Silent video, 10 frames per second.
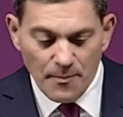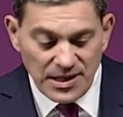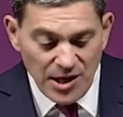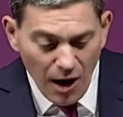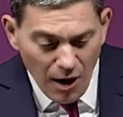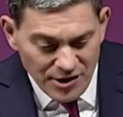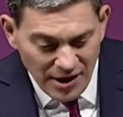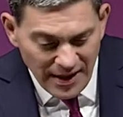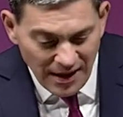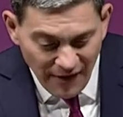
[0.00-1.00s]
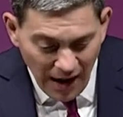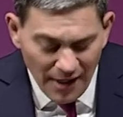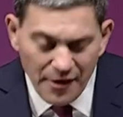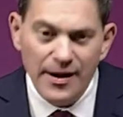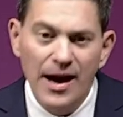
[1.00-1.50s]
But it's hard to think of
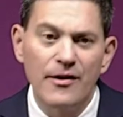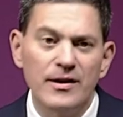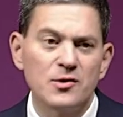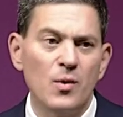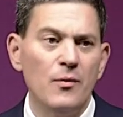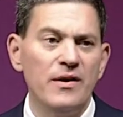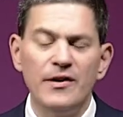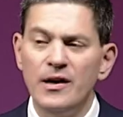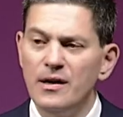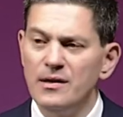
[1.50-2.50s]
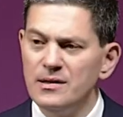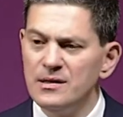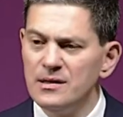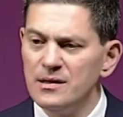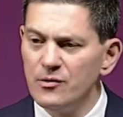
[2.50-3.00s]
other areas where we've
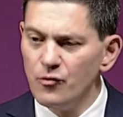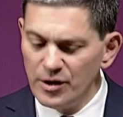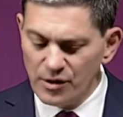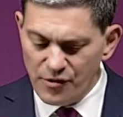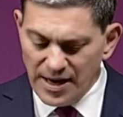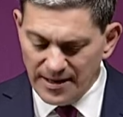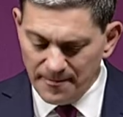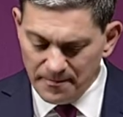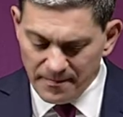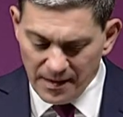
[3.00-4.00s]
earned real credit.